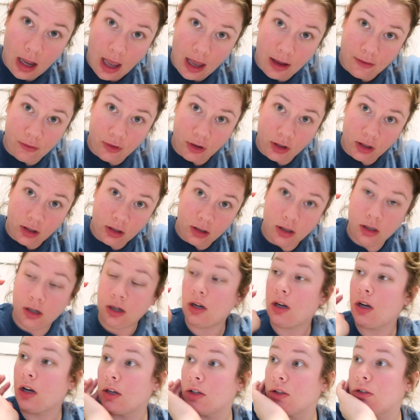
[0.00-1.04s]
ever.
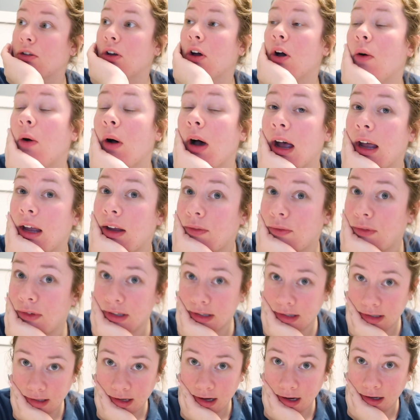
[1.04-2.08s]
So I've
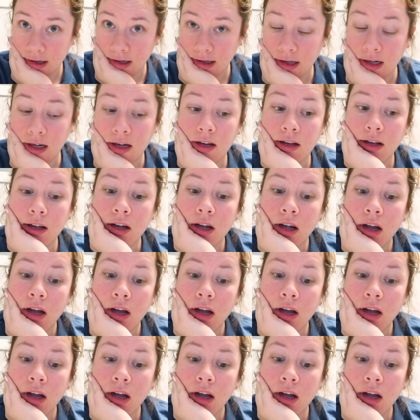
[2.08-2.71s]
decided